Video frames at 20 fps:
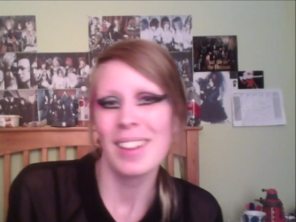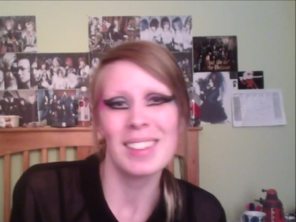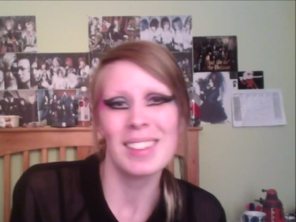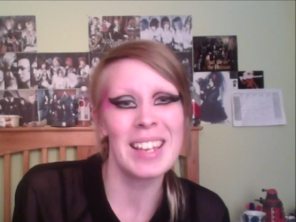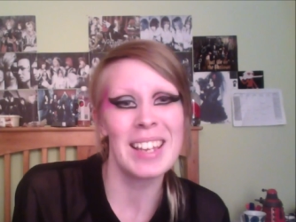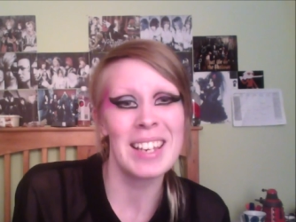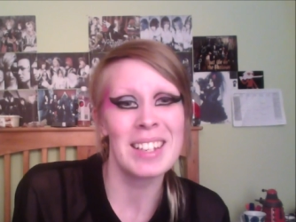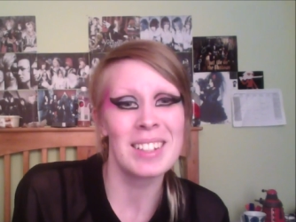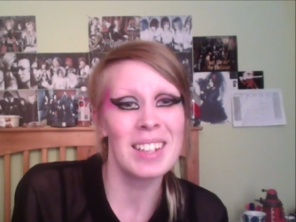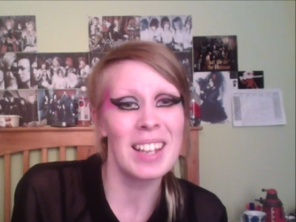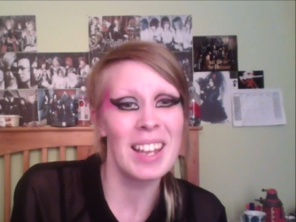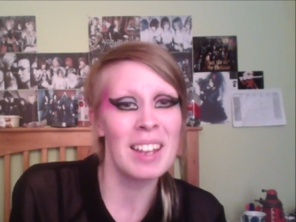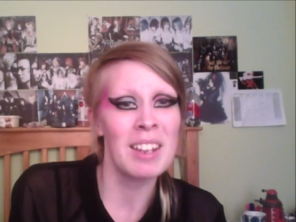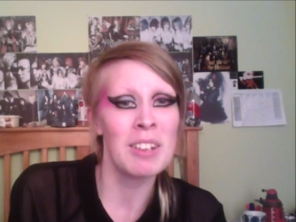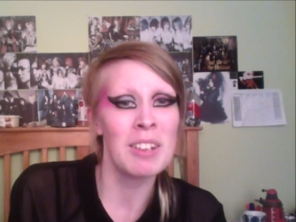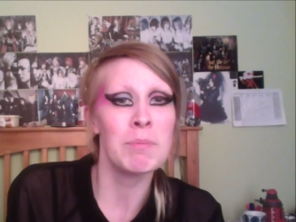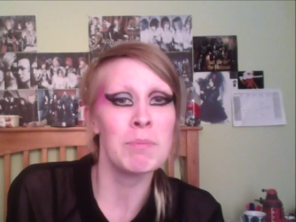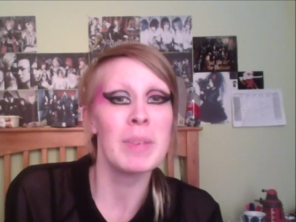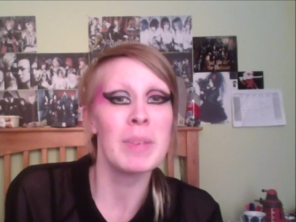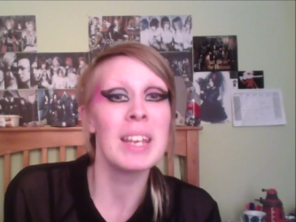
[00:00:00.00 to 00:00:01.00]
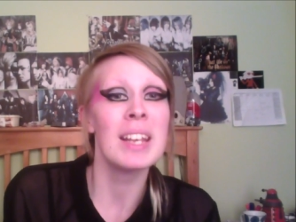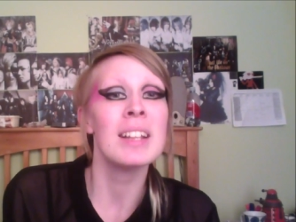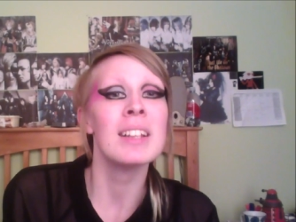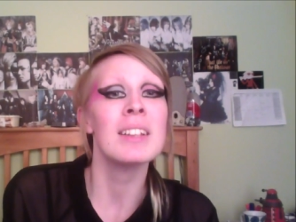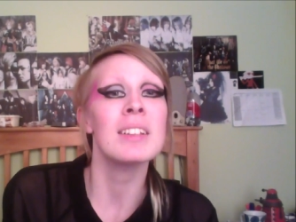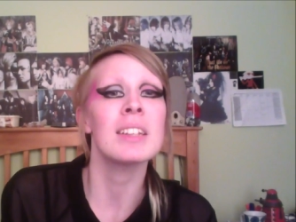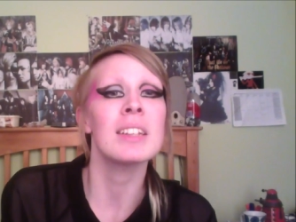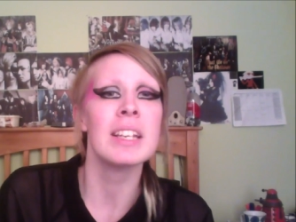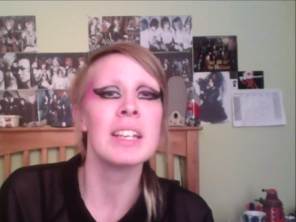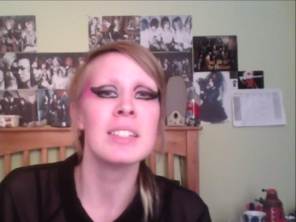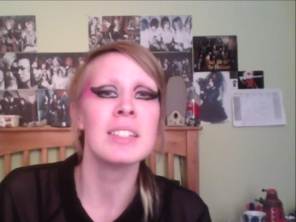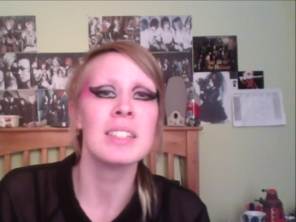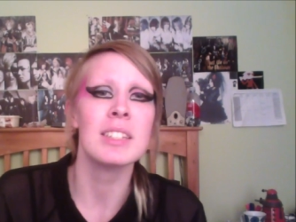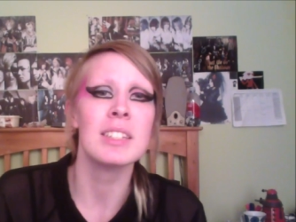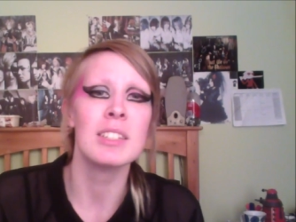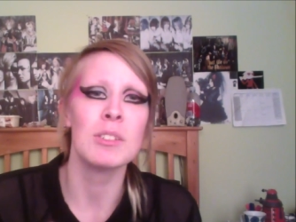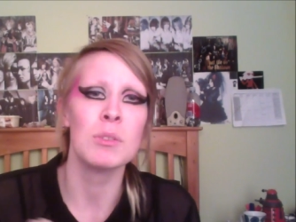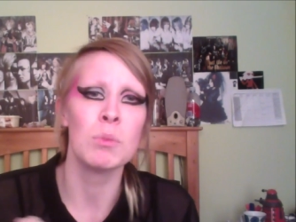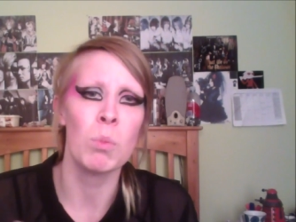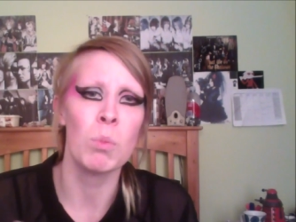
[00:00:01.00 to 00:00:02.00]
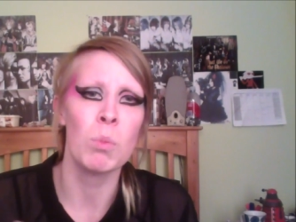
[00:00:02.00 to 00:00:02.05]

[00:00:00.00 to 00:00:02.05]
me less